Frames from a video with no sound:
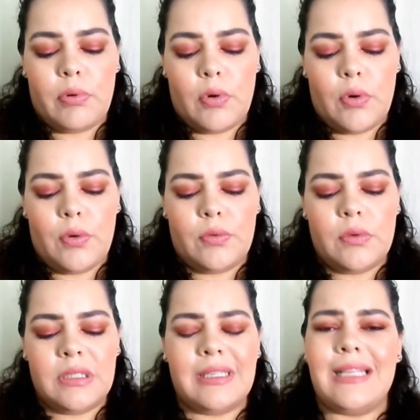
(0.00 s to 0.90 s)

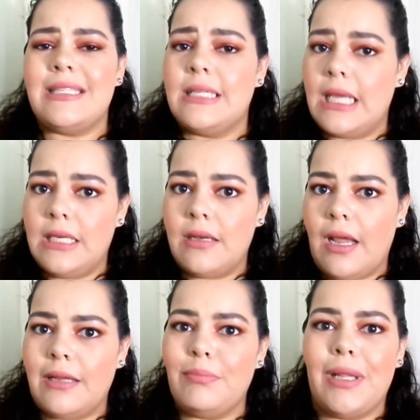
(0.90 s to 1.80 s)
Pro
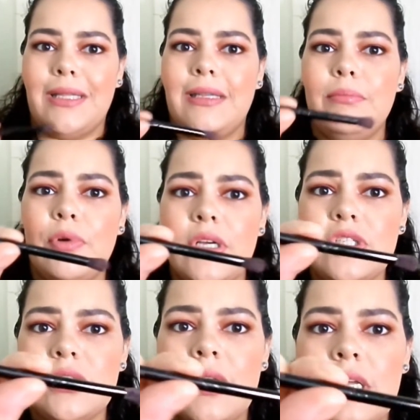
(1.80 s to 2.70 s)
1989 blending
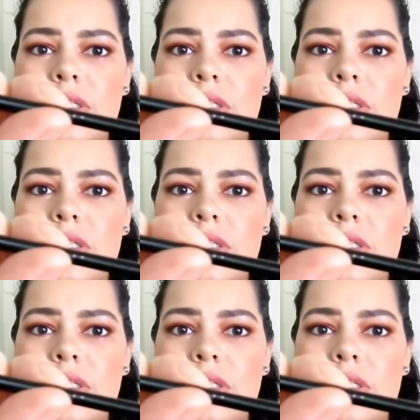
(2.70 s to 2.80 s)
brush.